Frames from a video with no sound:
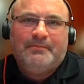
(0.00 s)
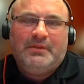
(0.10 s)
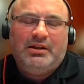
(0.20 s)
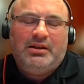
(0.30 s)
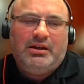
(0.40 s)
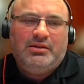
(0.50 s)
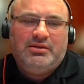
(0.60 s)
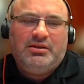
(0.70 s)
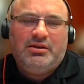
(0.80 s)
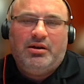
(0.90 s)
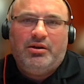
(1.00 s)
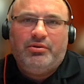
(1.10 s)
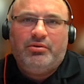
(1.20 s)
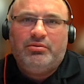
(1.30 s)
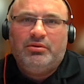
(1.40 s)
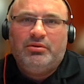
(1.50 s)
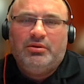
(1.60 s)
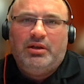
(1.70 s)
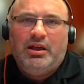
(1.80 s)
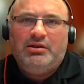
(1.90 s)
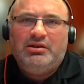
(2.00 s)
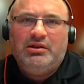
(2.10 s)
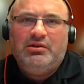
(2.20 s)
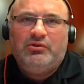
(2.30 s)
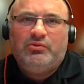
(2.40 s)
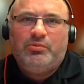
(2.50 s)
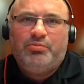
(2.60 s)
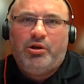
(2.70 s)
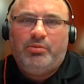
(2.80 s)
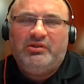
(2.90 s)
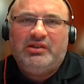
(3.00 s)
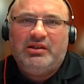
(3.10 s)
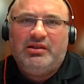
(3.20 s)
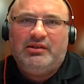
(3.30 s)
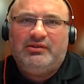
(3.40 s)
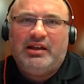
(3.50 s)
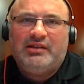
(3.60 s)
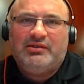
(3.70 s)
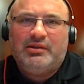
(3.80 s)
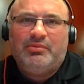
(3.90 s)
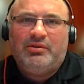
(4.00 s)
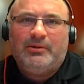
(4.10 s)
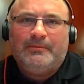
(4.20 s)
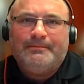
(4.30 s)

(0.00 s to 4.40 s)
And I, I think other NDEs would probably say the exact same thing.